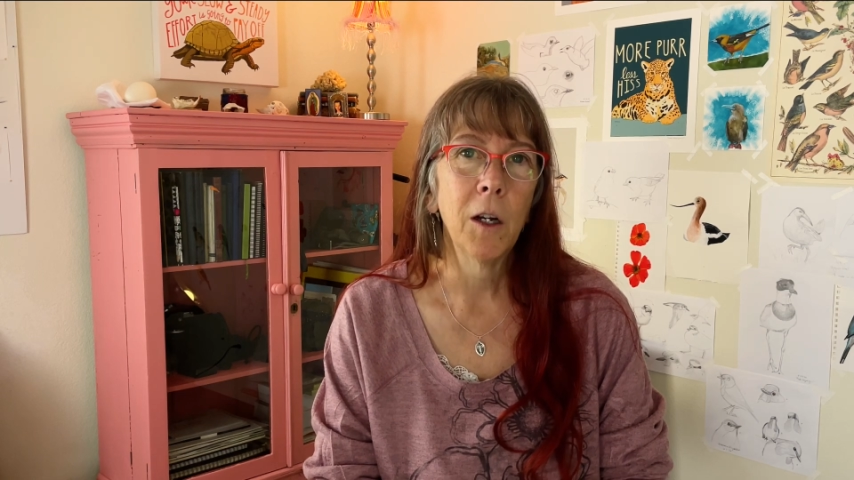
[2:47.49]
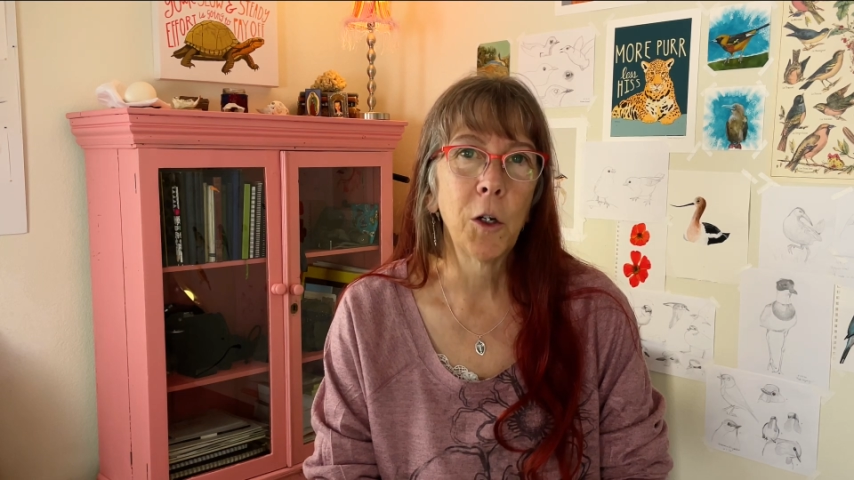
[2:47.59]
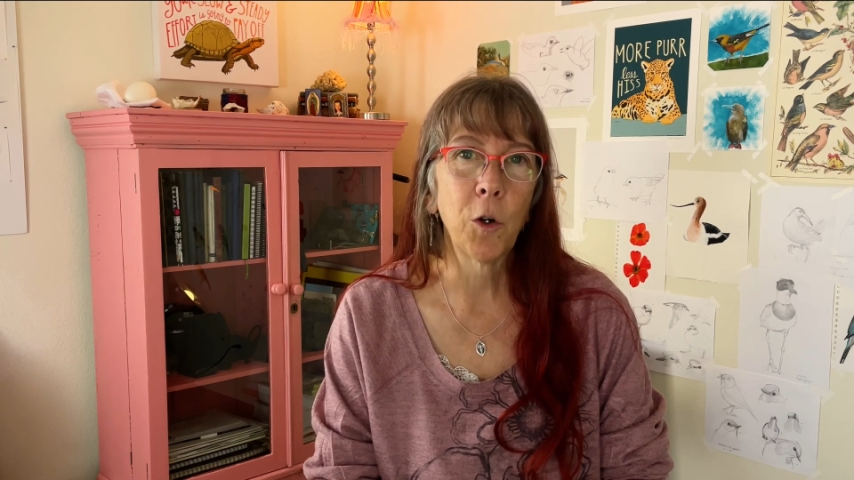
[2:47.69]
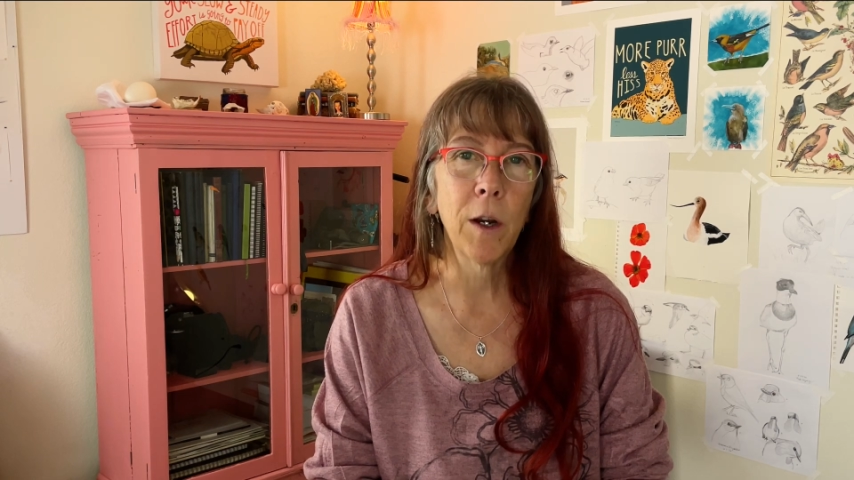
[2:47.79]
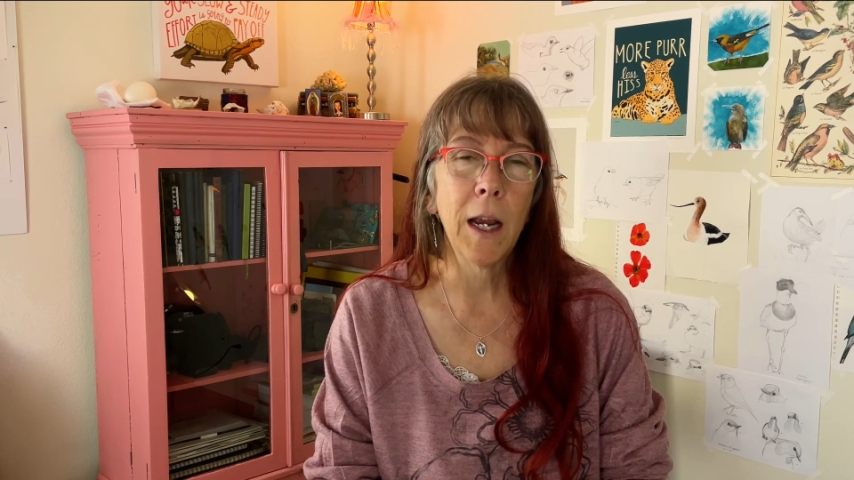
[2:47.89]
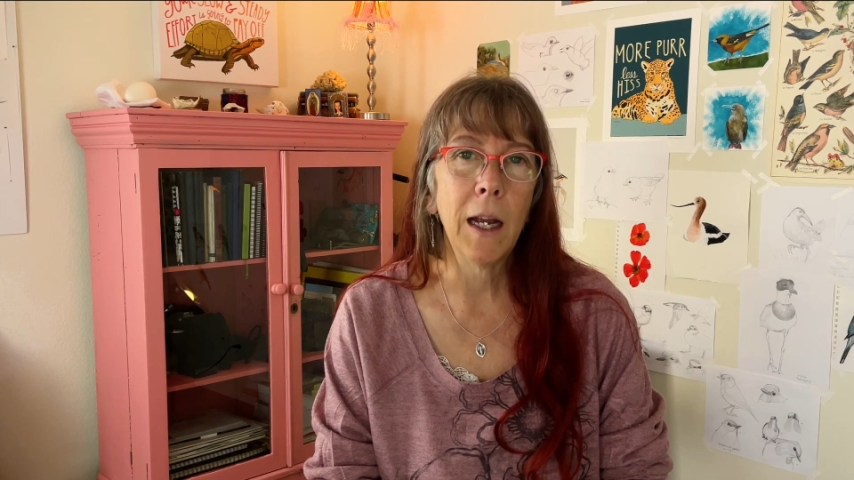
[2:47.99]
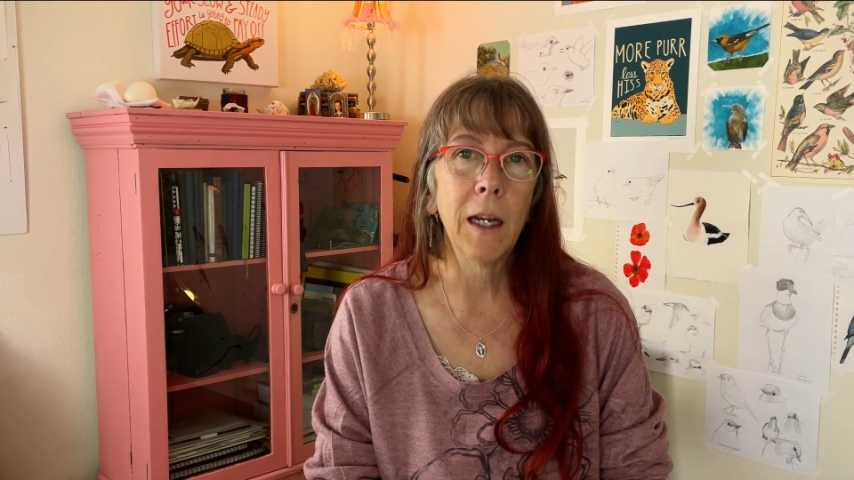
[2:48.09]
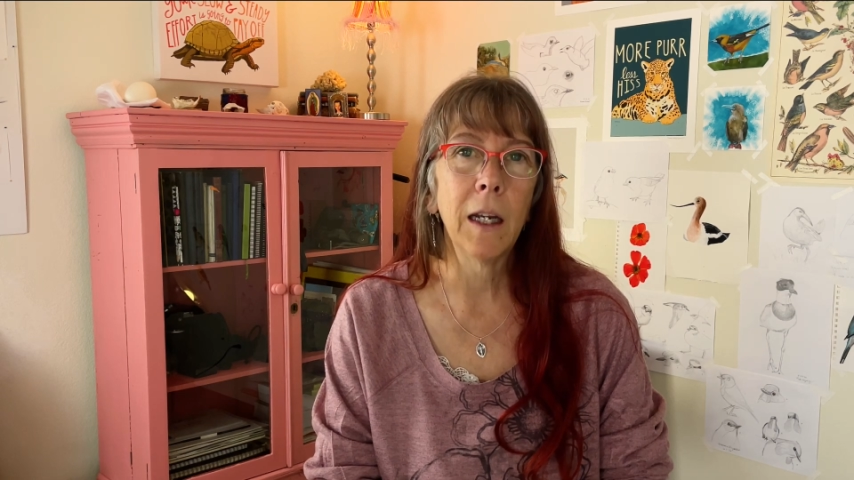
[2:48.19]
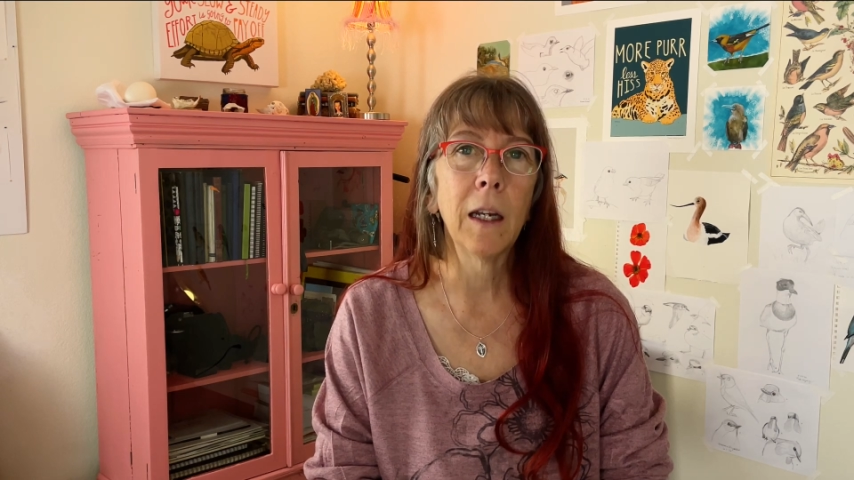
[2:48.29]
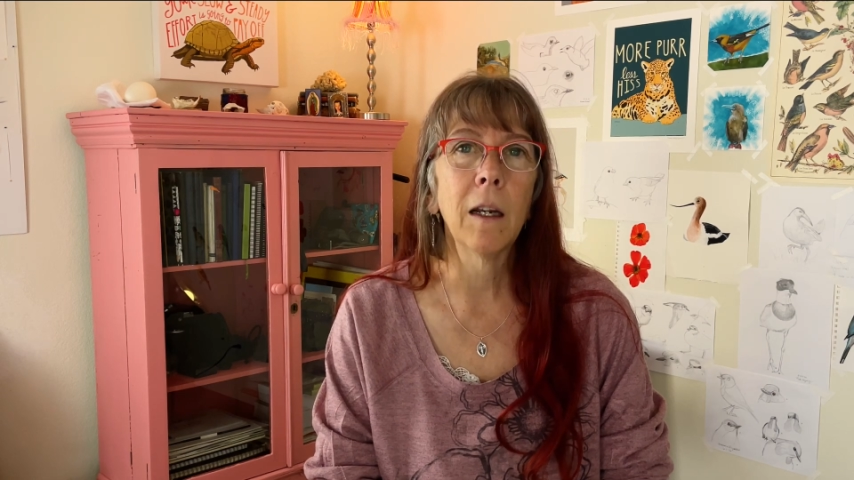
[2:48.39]

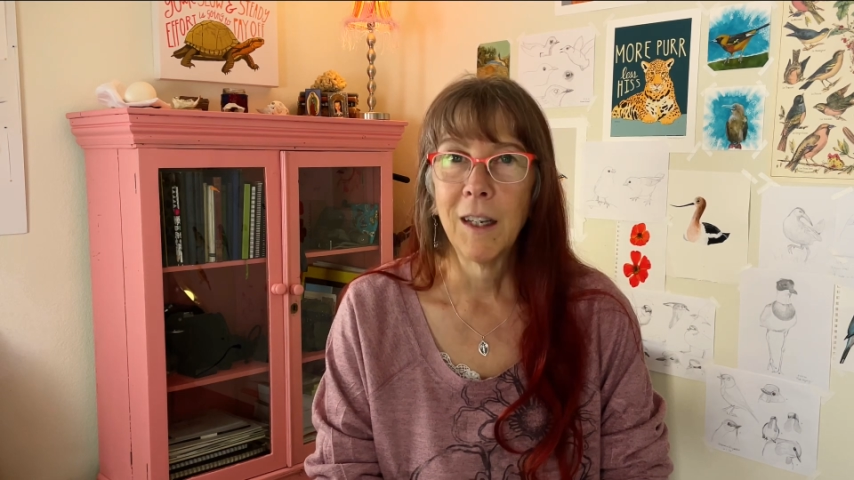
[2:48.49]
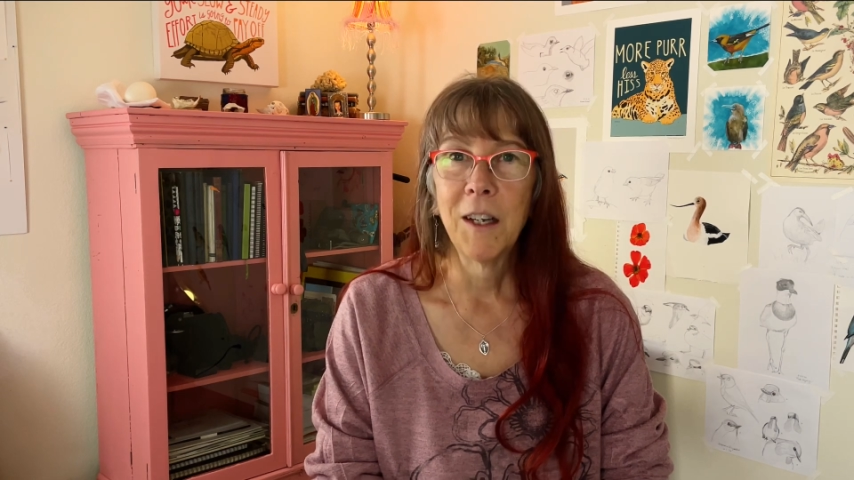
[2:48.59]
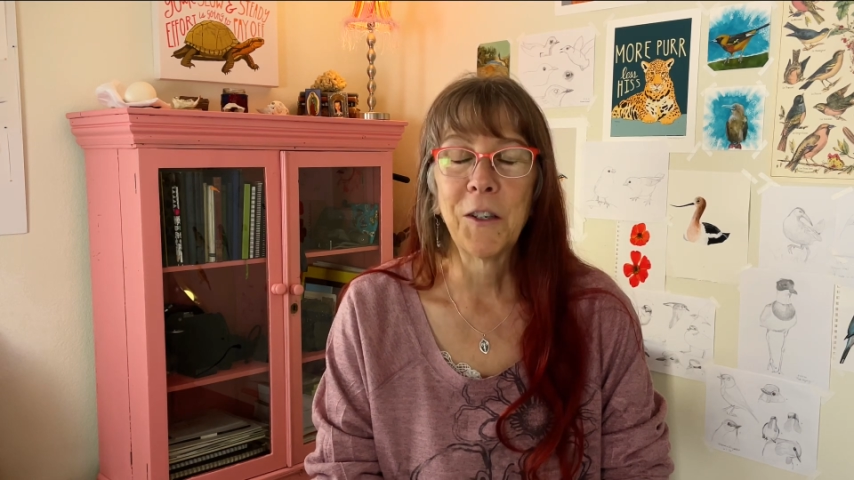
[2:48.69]
creating.